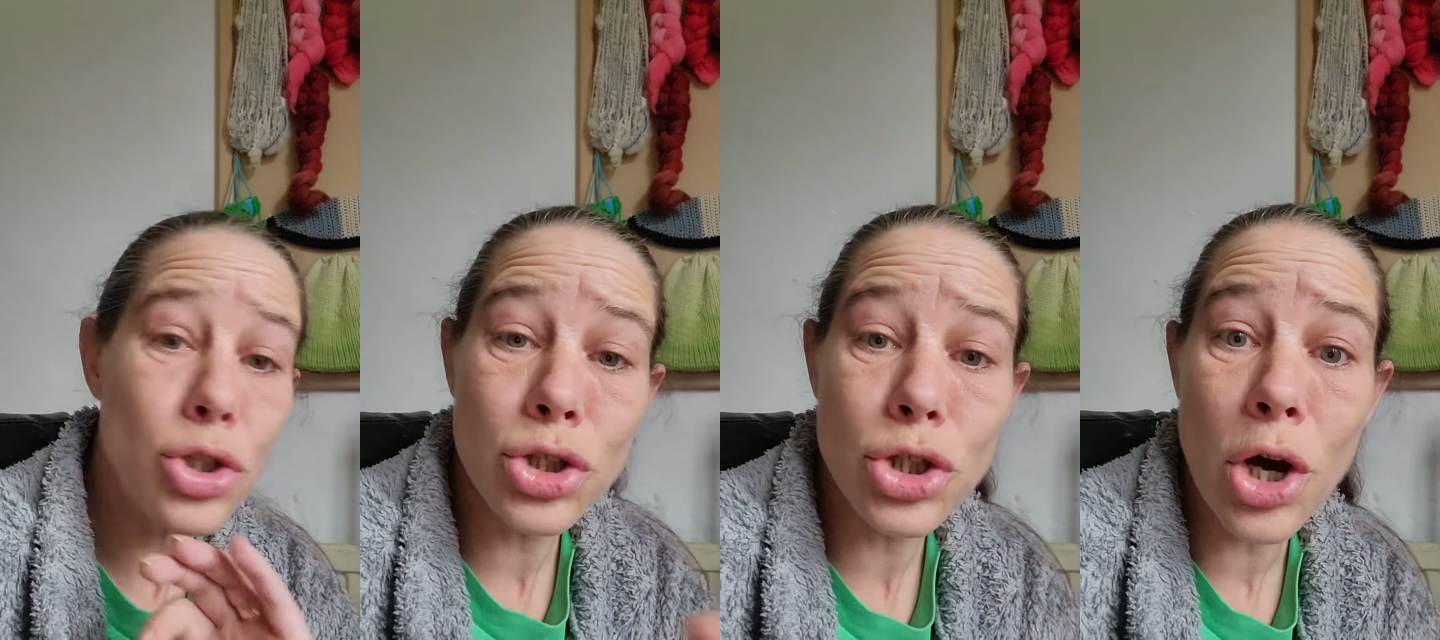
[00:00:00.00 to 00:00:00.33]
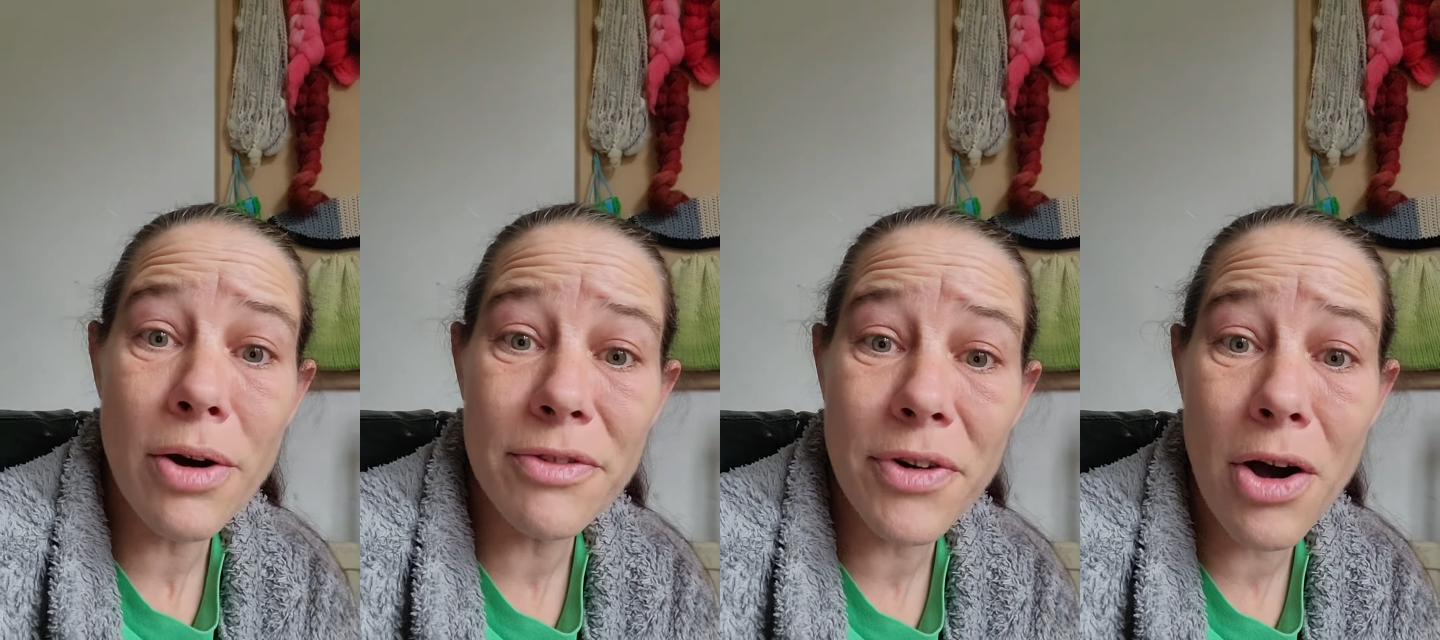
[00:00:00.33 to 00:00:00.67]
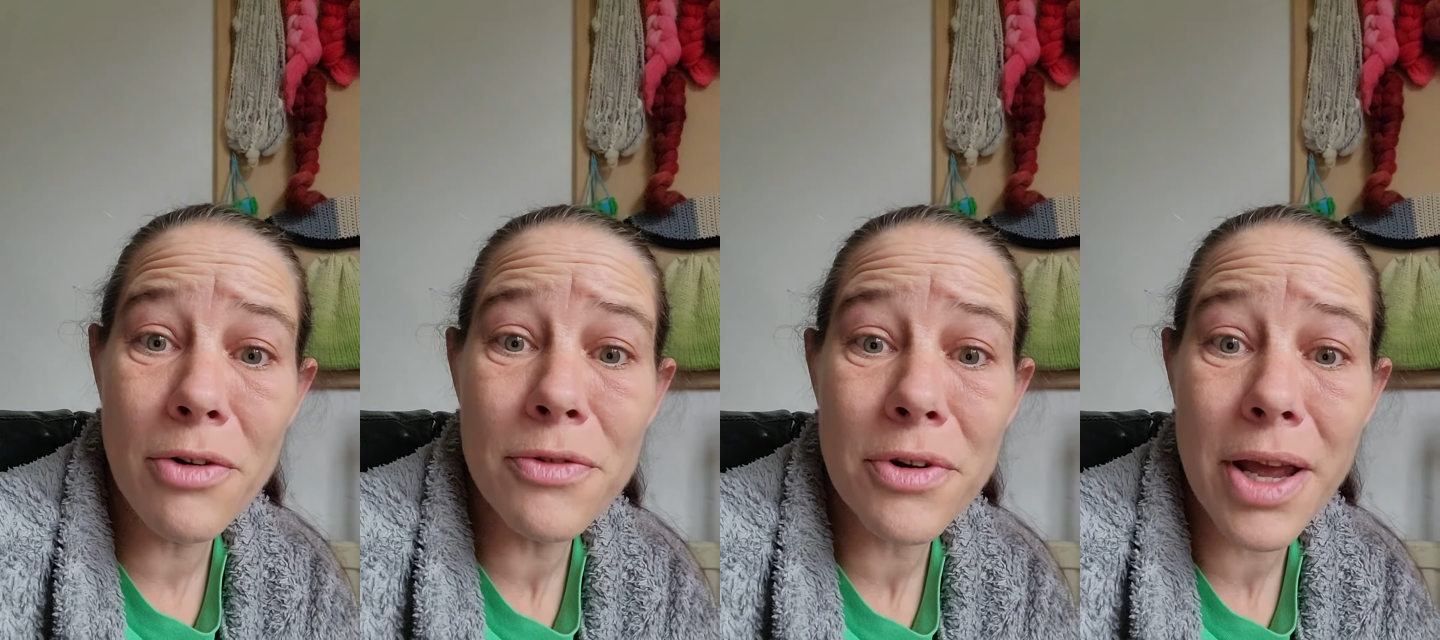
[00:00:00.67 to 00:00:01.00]
Don't
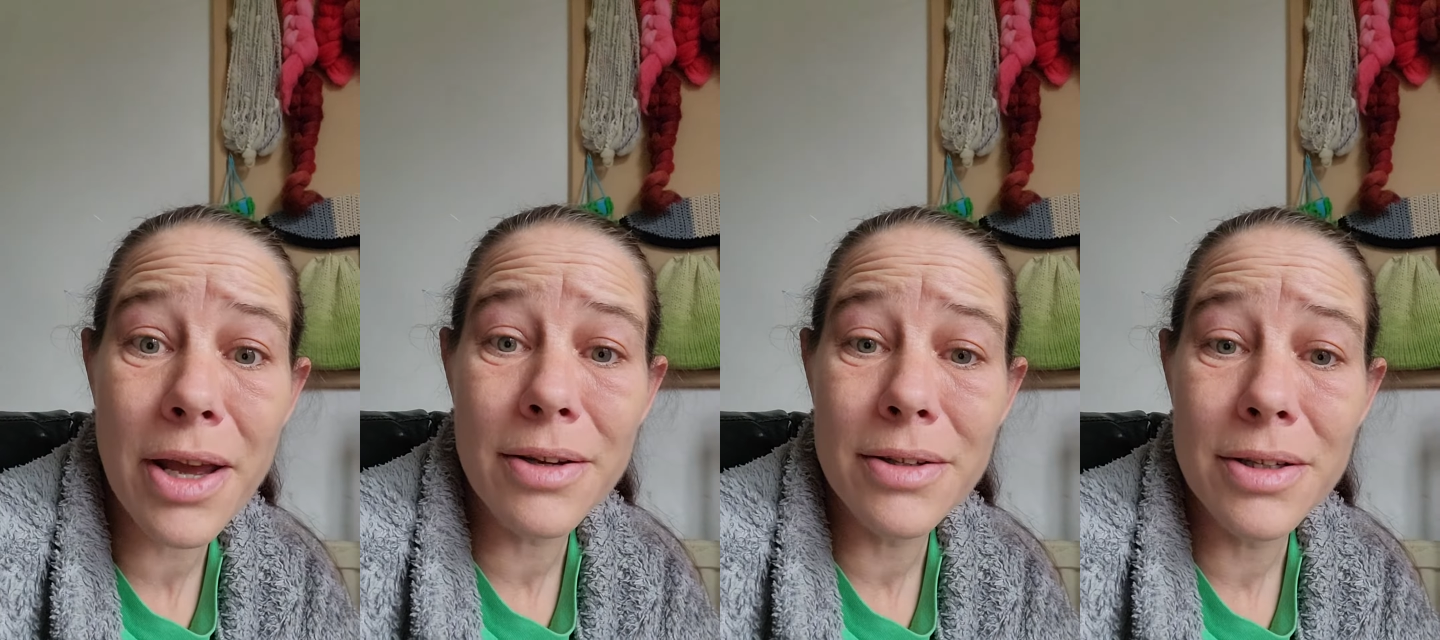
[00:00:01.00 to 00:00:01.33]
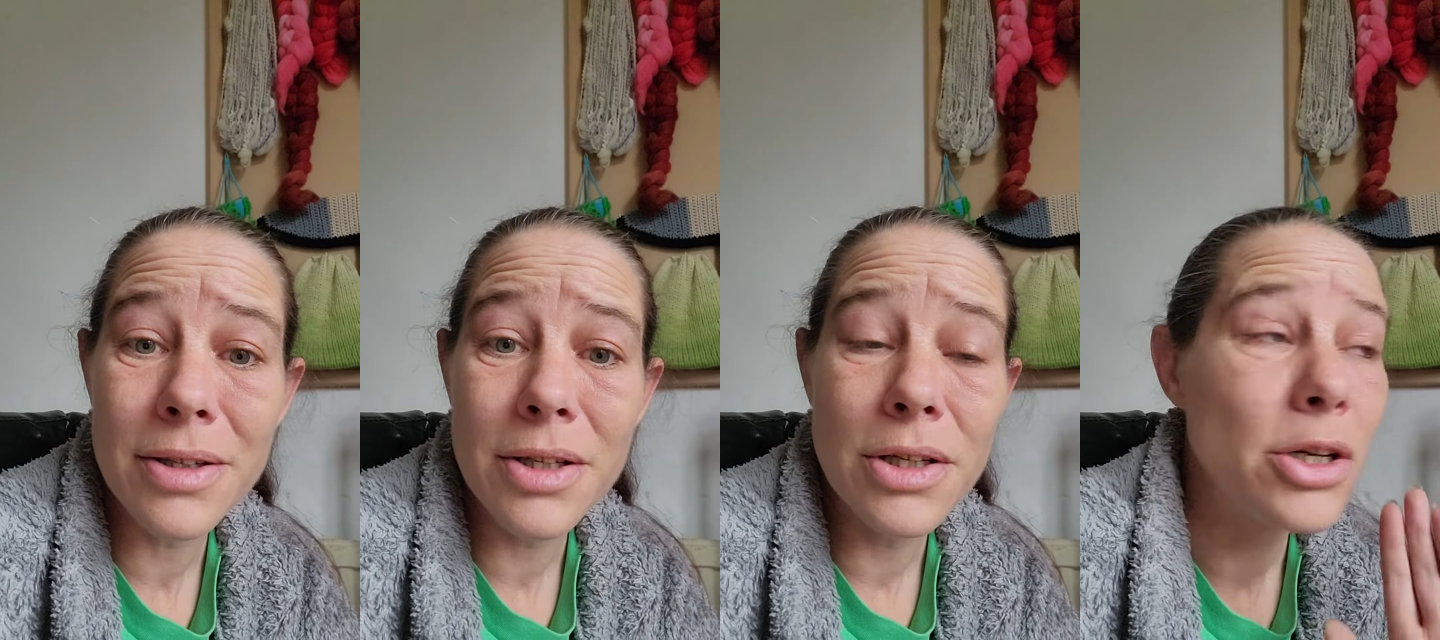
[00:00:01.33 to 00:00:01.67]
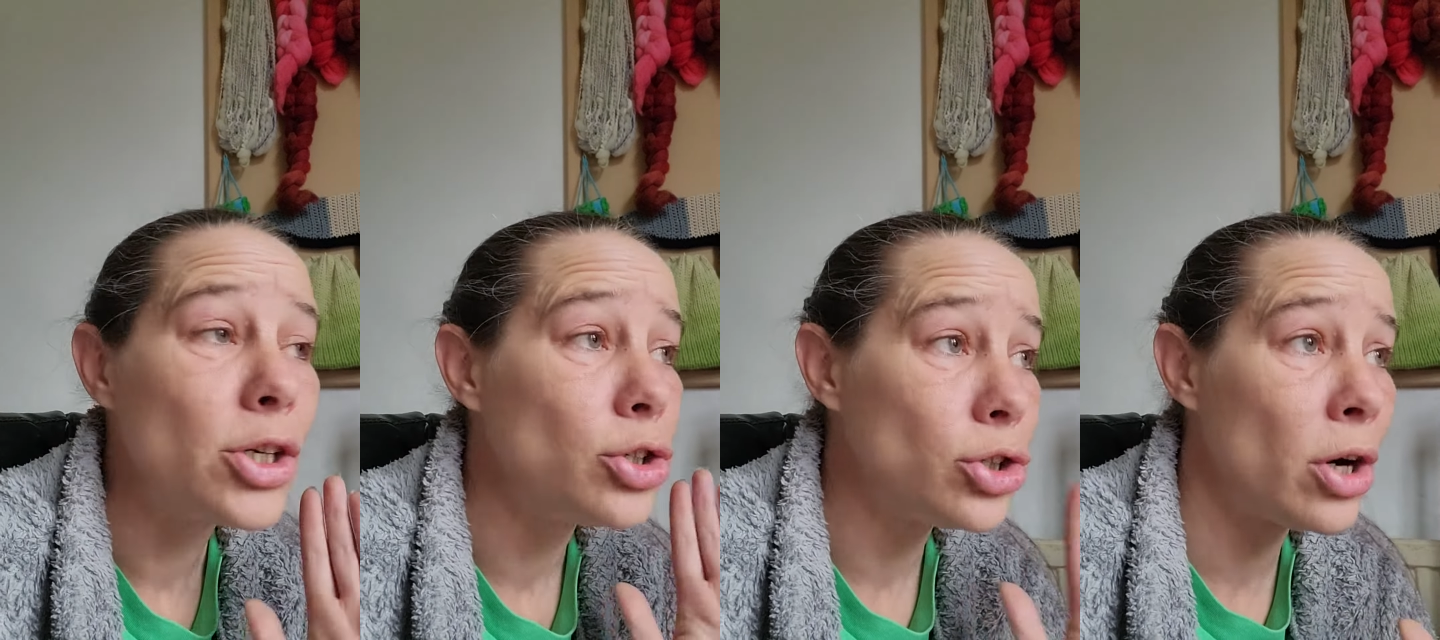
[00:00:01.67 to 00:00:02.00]
fall for it.
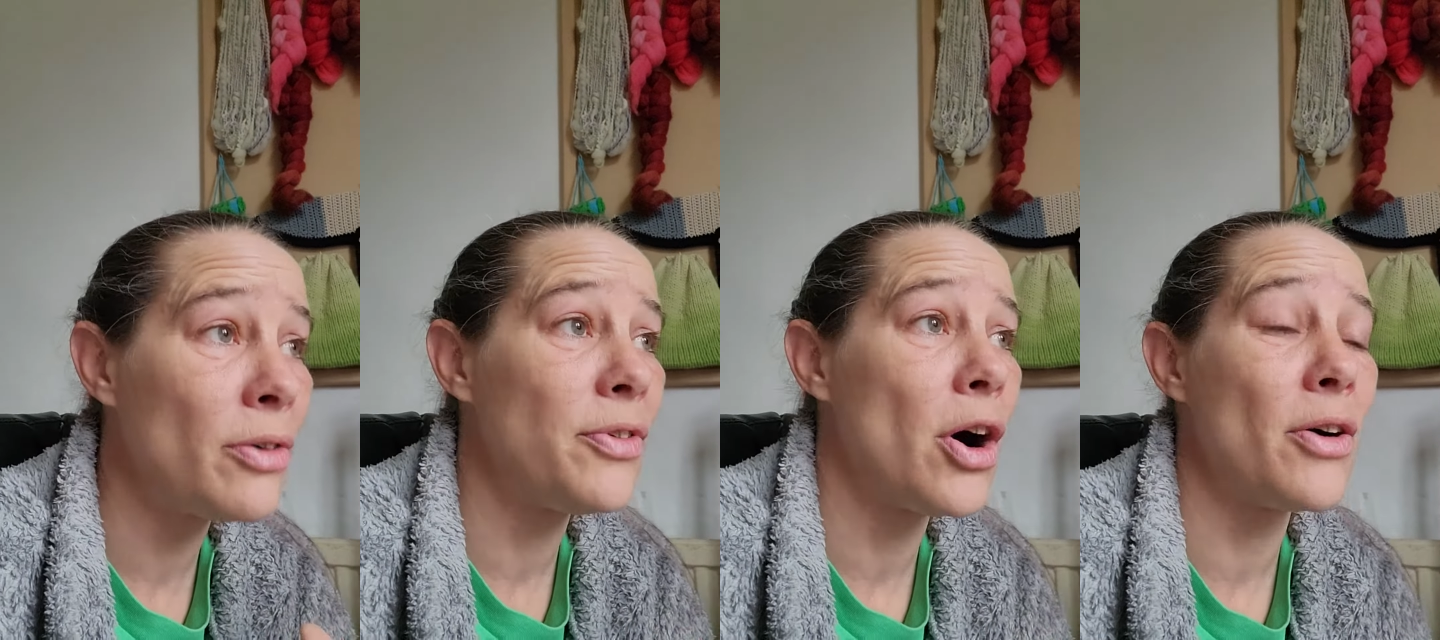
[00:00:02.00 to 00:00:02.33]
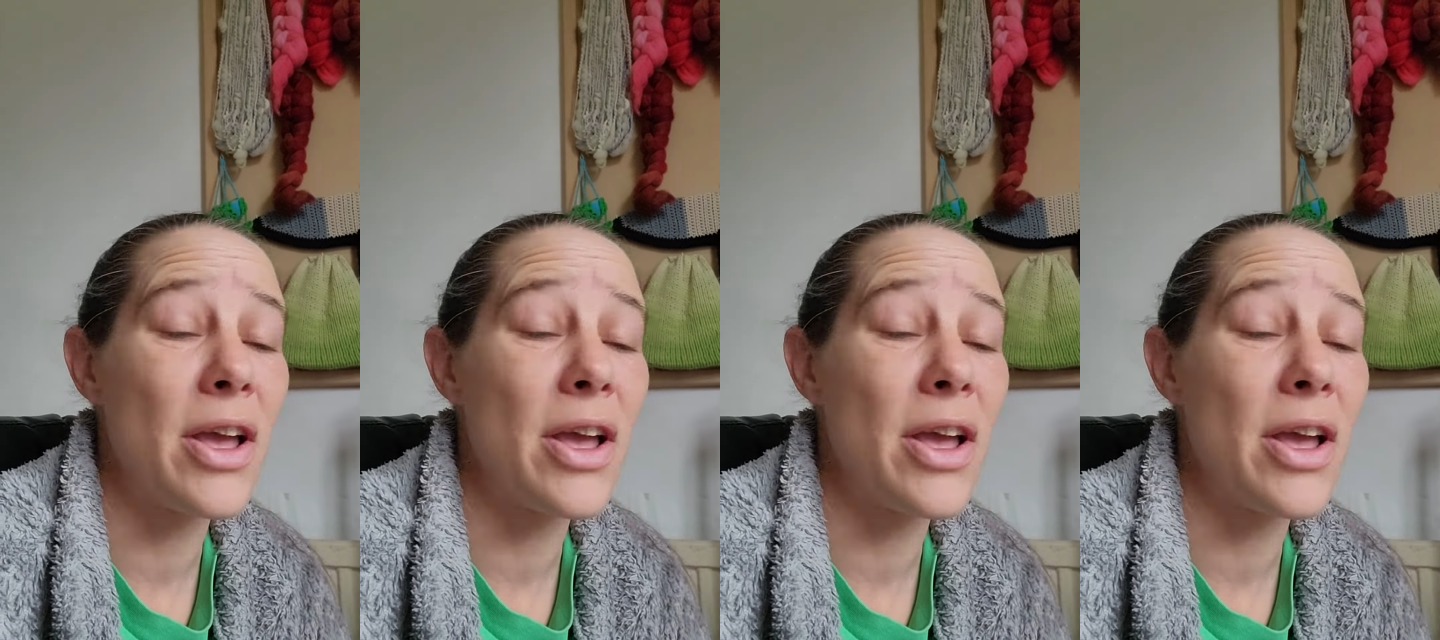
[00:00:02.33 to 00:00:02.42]
Don't fall.